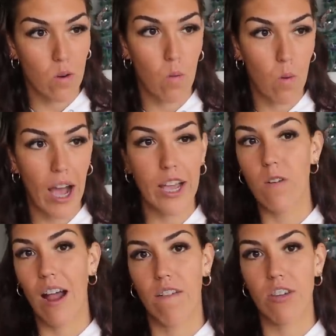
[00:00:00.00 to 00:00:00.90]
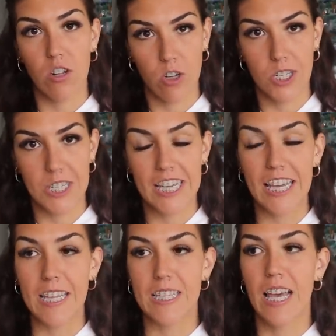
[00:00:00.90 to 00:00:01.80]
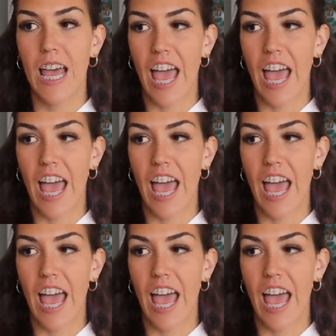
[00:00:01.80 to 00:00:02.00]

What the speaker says: or why you are having the urge to eat.